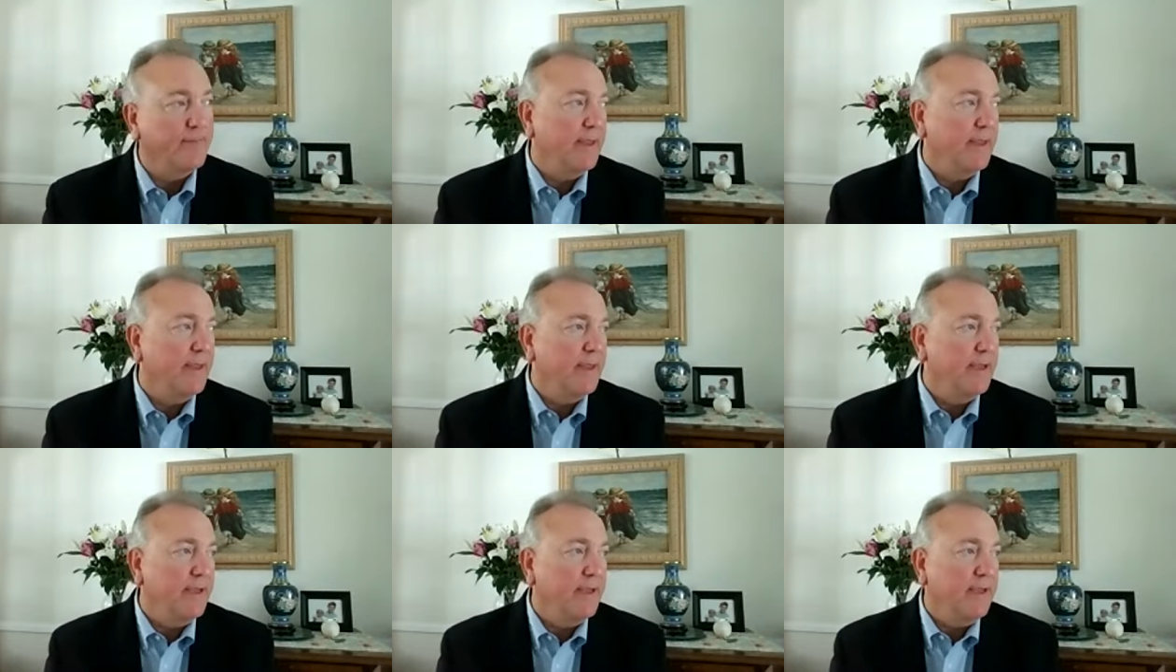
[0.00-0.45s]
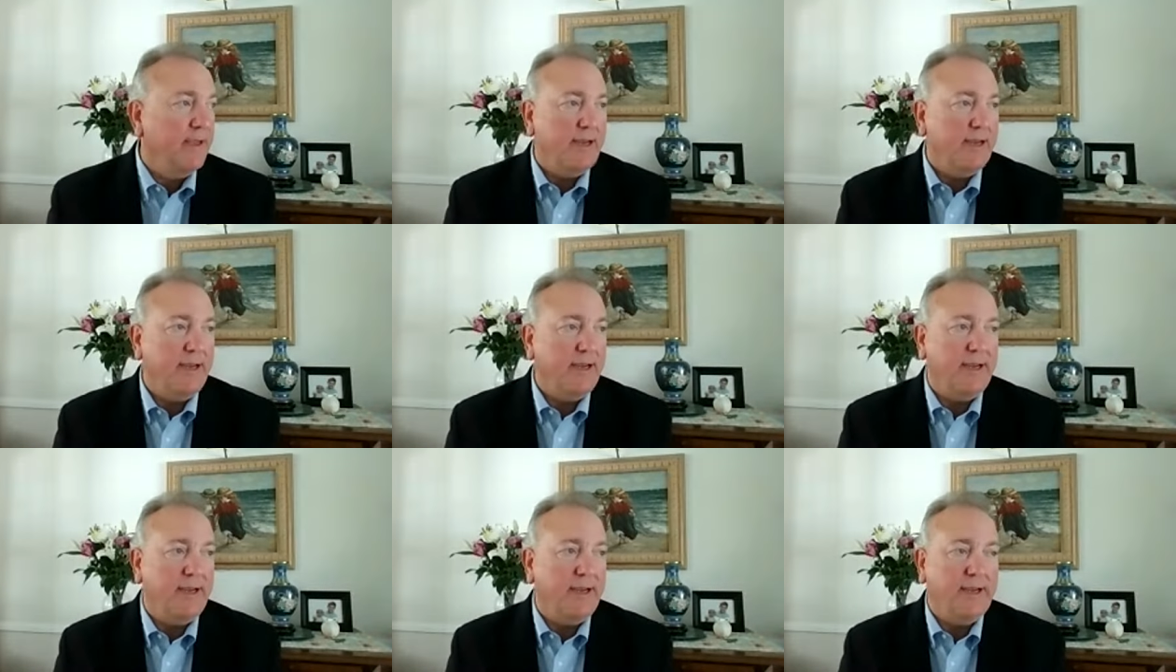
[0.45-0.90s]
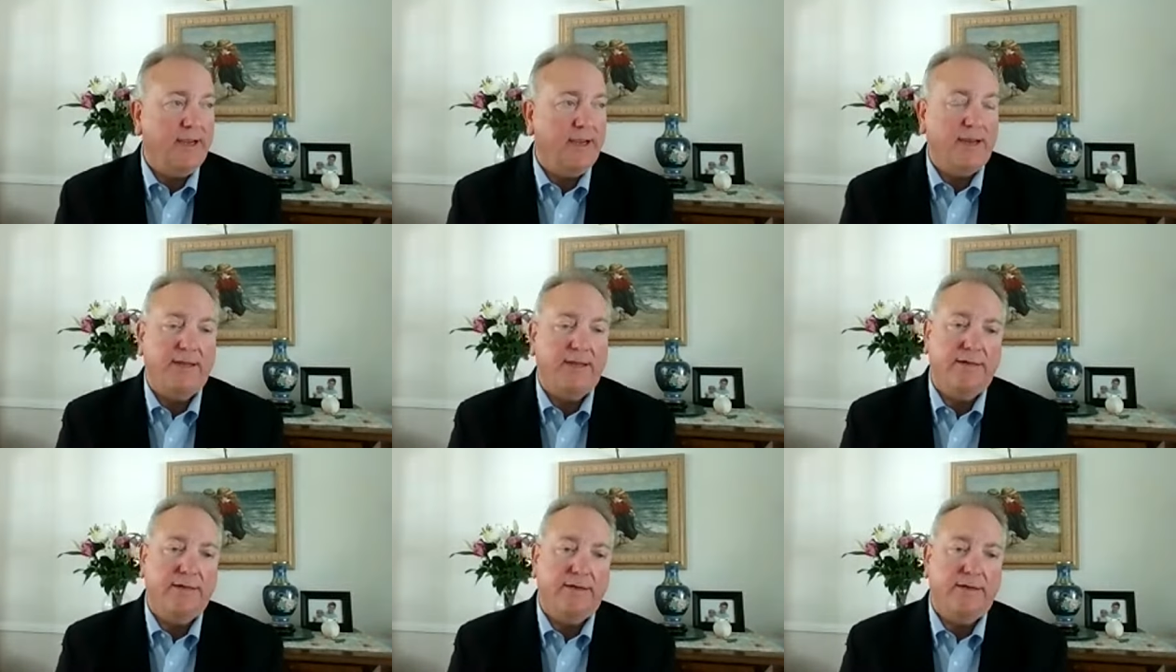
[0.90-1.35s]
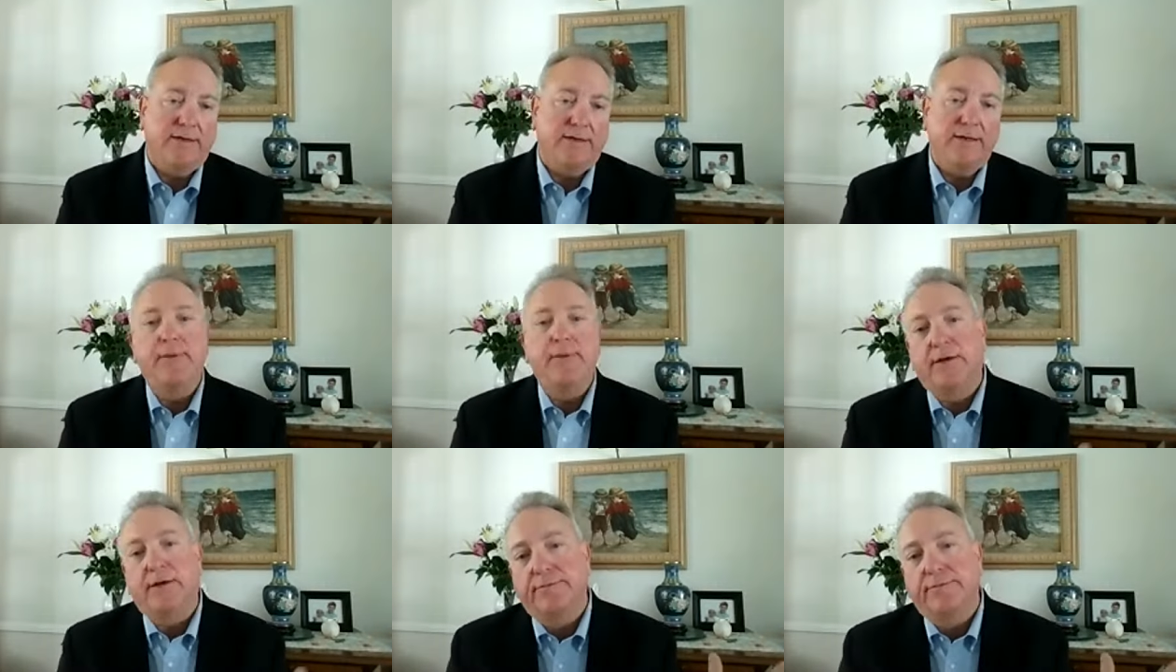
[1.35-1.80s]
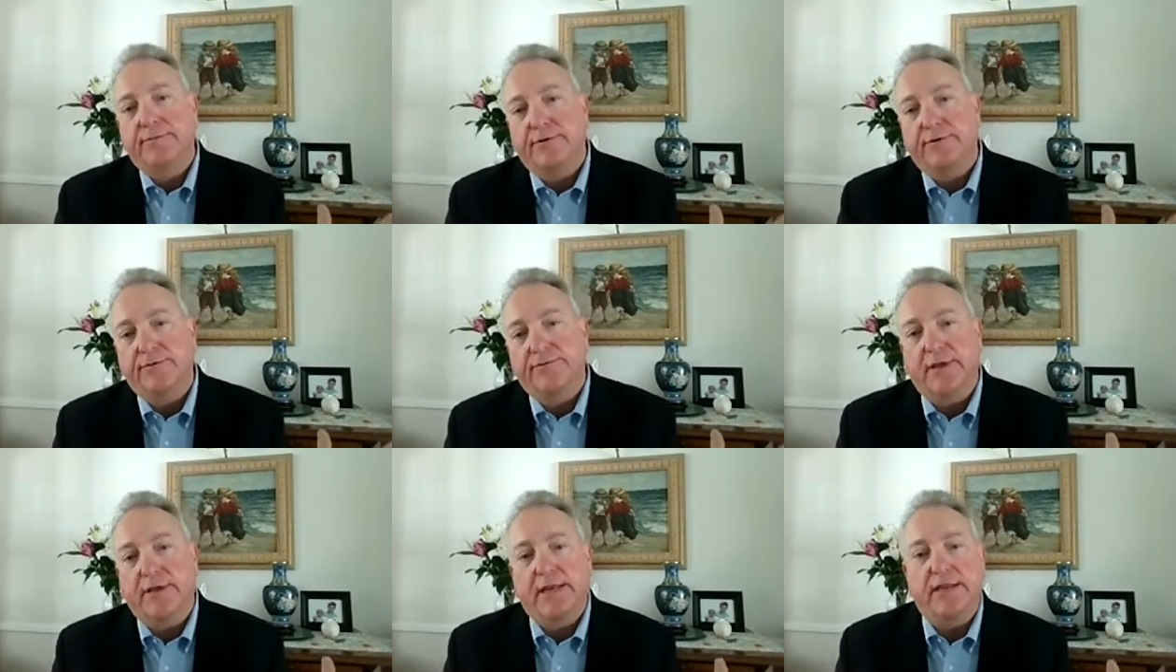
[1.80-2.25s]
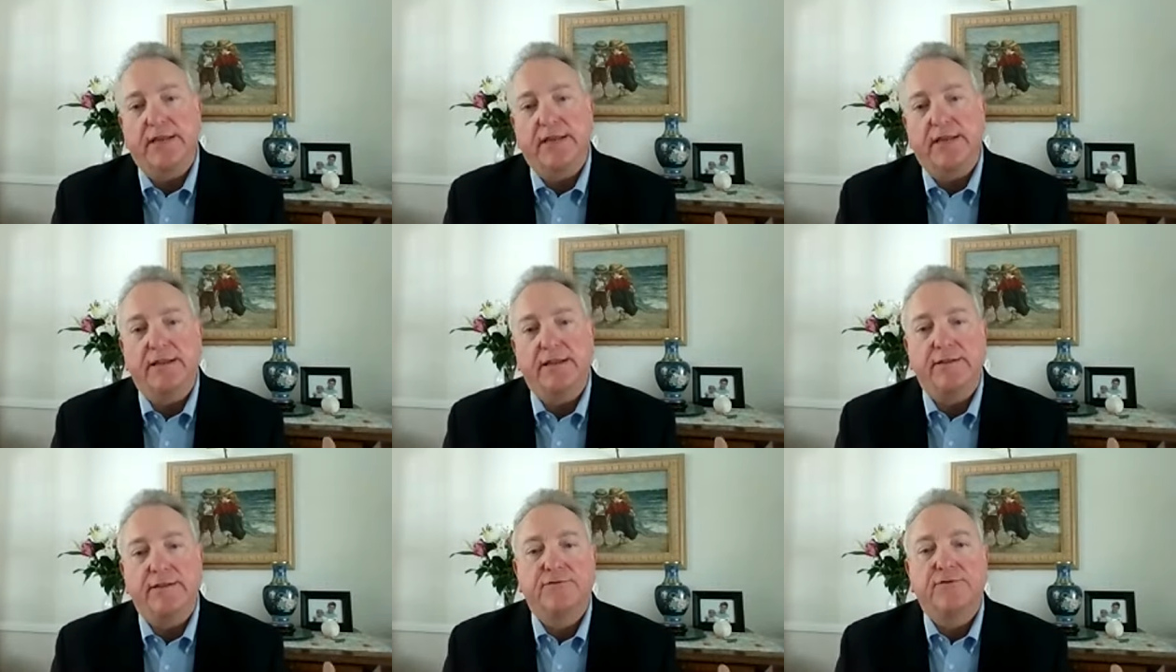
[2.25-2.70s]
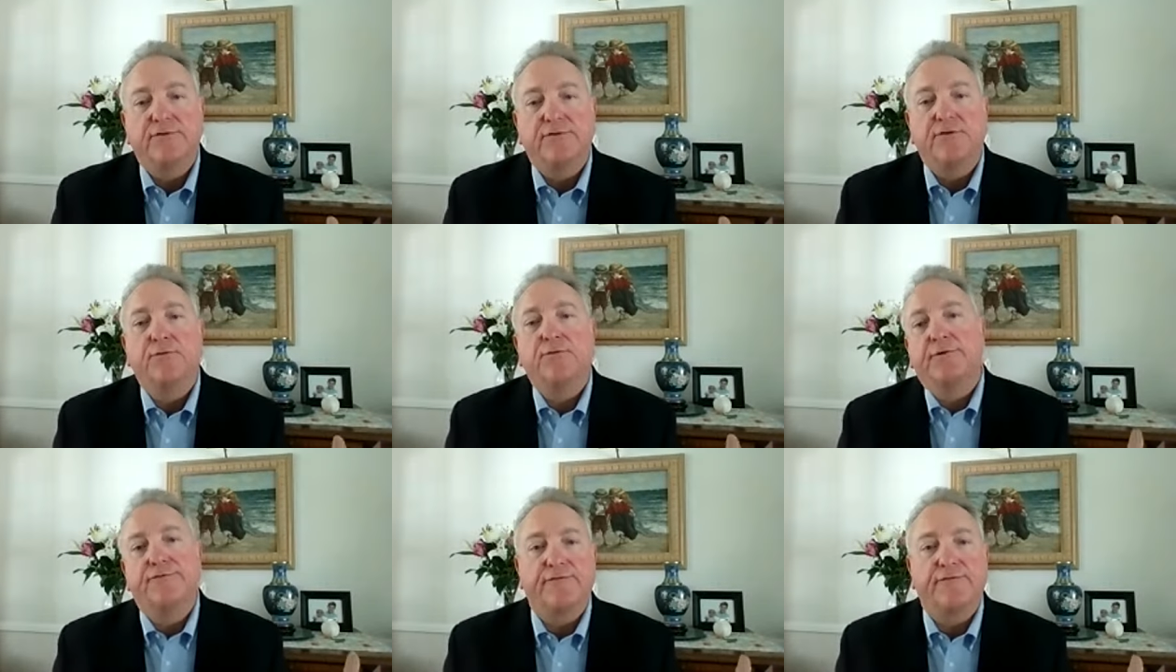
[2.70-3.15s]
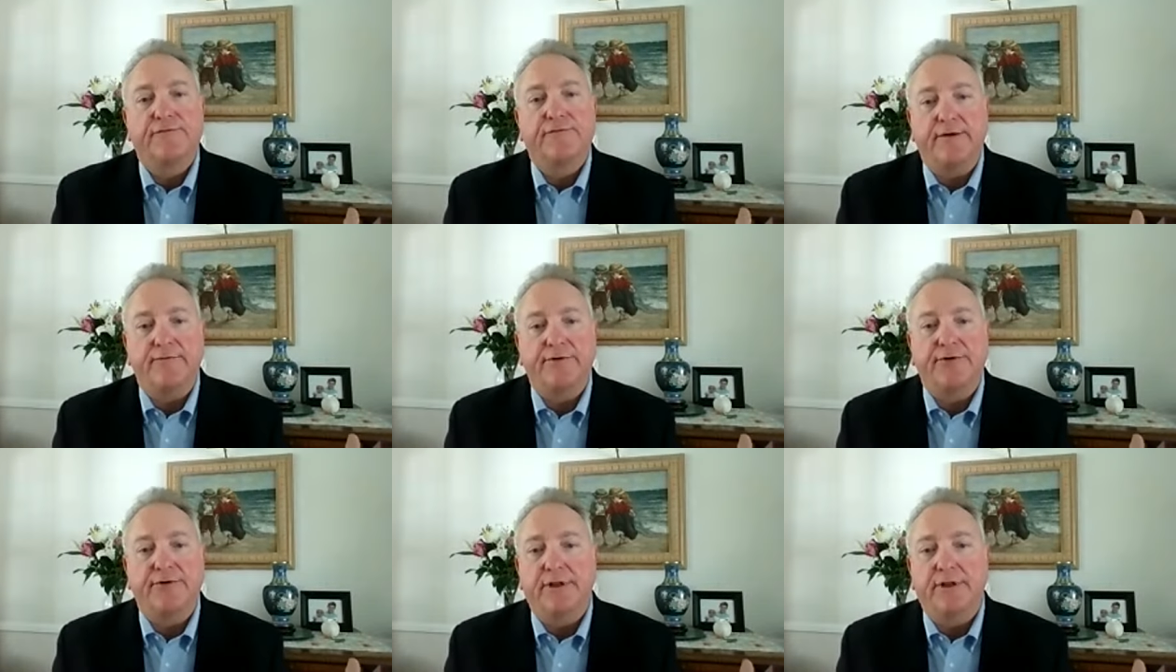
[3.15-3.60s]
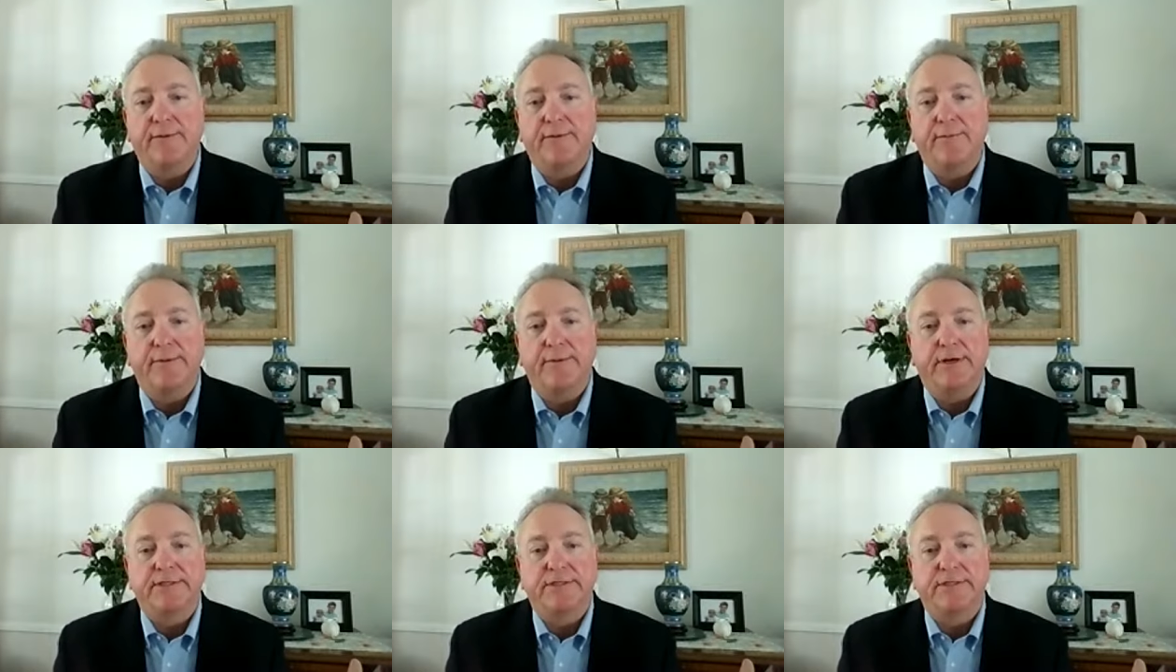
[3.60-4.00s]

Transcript: And uh, email, they're getting two, three, four, five hundred emails a day.